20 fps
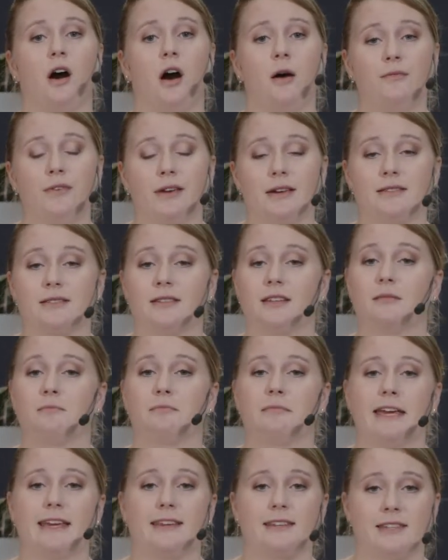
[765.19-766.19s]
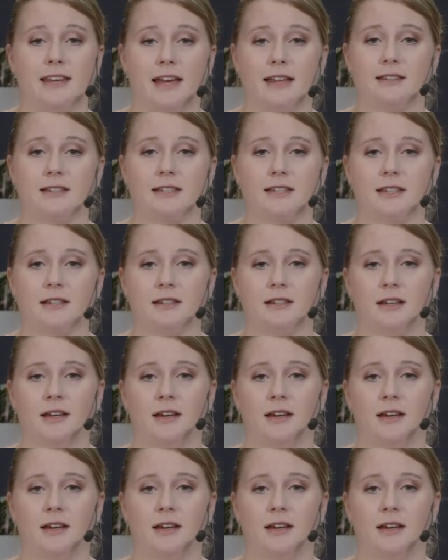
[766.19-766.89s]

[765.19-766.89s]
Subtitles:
obviously makes sense